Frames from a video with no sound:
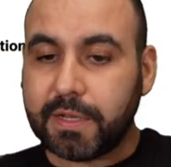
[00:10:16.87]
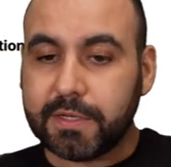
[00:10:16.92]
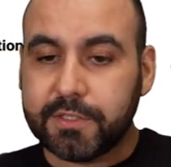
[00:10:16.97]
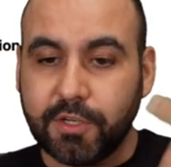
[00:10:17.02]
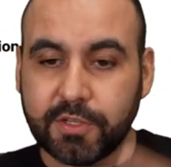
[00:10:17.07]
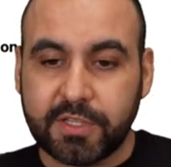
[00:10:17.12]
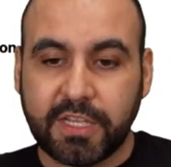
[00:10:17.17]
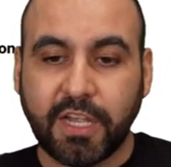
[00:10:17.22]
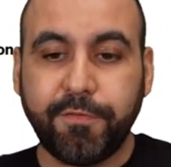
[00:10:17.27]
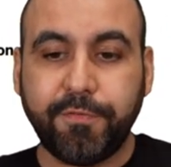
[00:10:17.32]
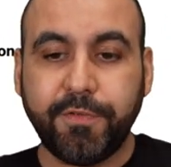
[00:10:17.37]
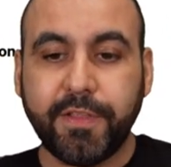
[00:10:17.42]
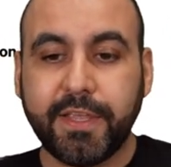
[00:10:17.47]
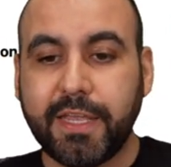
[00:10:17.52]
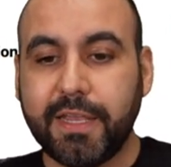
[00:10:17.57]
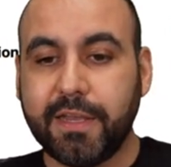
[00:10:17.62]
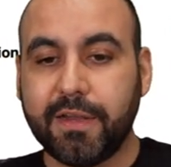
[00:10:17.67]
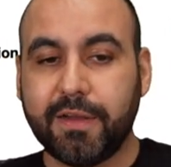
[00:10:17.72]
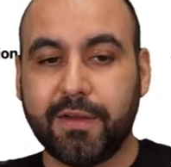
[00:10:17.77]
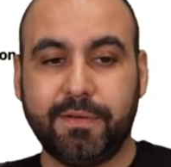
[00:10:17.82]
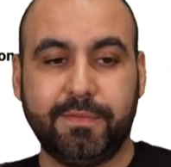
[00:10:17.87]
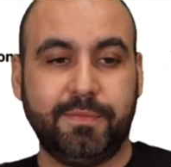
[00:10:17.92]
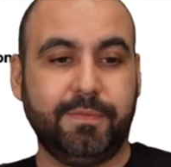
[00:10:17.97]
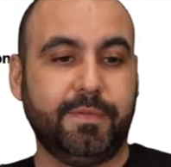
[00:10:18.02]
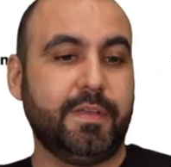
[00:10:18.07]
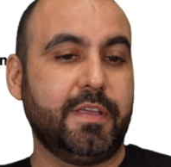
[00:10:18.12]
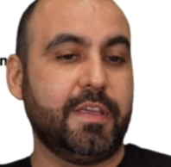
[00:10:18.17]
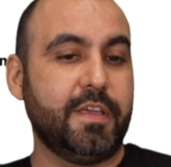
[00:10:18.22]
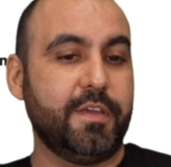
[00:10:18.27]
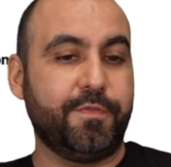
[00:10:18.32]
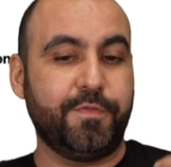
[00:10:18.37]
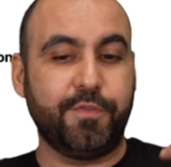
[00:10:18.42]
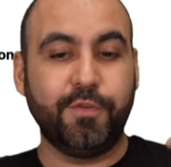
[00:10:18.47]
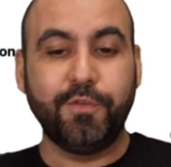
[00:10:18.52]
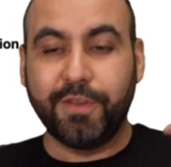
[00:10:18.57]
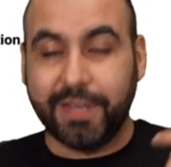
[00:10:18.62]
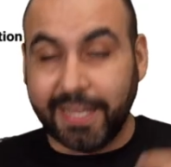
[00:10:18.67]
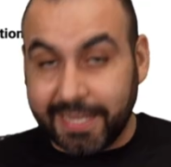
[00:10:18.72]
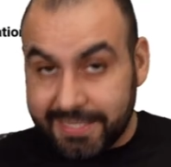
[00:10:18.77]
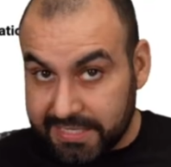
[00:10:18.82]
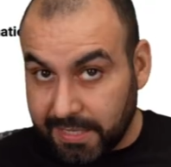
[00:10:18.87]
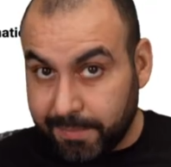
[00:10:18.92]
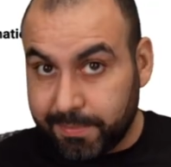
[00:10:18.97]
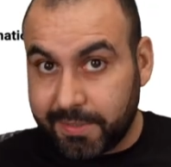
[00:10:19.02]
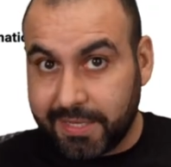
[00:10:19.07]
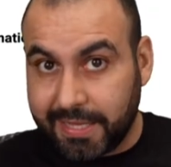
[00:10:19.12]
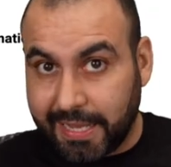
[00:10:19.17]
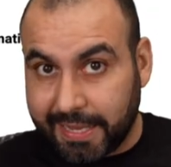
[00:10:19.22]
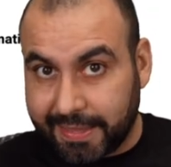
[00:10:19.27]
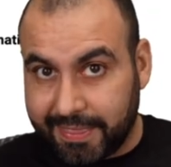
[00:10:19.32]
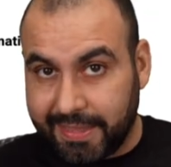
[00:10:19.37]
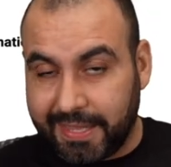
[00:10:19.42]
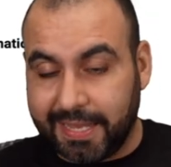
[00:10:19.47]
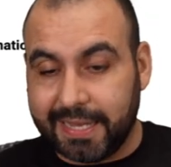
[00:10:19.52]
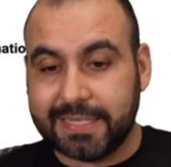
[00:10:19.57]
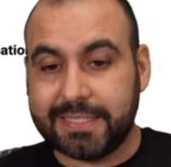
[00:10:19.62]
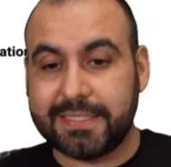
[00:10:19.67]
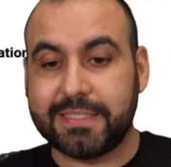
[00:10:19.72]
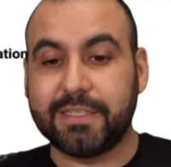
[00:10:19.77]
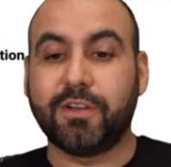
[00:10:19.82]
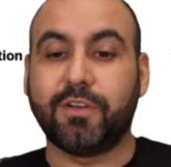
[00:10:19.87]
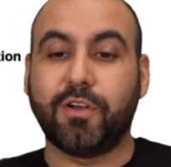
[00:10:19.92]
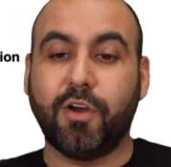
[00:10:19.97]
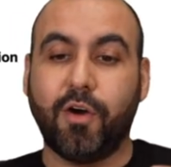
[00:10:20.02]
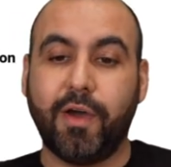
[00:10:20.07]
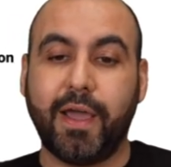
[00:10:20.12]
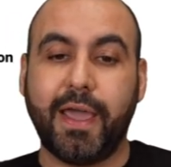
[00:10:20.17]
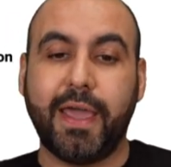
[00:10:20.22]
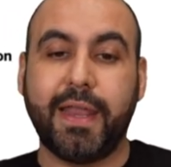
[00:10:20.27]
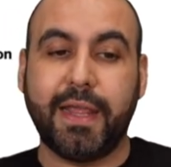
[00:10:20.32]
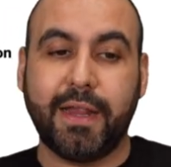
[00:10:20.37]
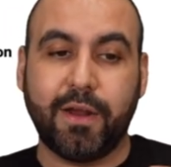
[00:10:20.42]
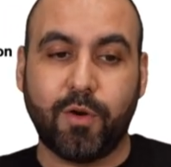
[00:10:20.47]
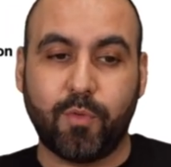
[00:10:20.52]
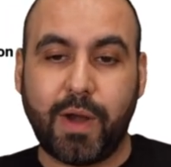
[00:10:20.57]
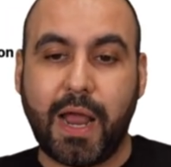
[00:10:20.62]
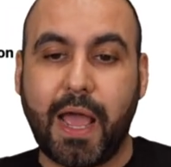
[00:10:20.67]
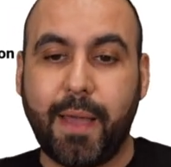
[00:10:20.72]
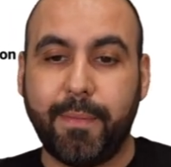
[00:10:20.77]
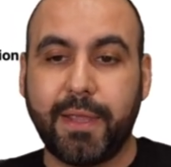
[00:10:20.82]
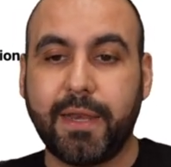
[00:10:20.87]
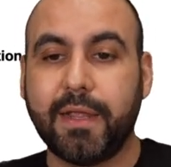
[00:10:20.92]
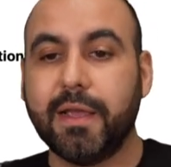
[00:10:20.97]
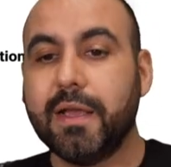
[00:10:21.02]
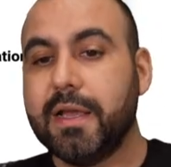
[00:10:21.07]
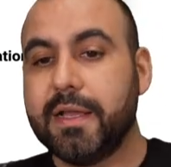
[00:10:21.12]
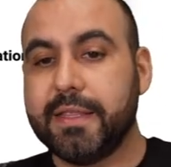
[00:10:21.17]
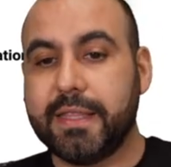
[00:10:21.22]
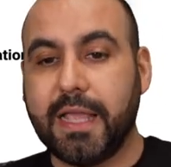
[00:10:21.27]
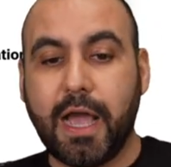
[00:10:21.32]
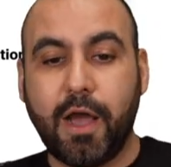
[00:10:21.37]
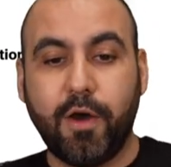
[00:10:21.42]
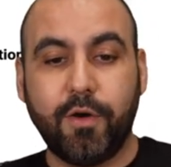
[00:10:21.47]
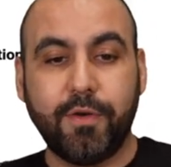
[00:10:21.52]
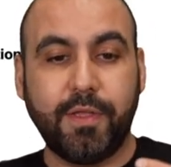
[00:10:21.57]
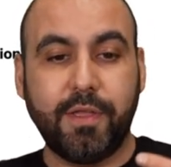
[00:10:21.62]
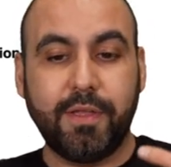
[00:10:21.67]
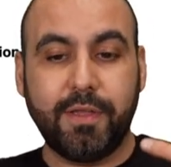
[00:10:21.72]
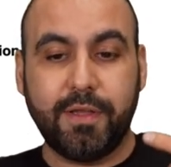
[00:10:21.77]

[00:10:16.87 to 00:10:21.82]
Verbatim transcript: So definitely, if you need something like this, go ahead and grab it. Now,